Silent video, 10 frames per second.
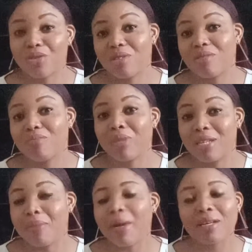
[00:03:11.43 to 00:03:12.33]
the
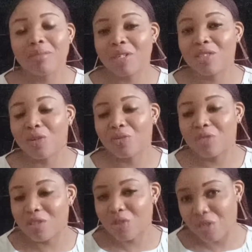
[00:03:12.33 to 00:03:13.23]
management of this
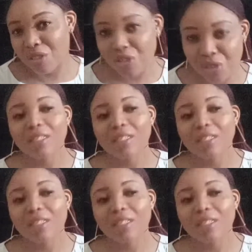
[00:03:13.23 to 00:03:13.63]
condition.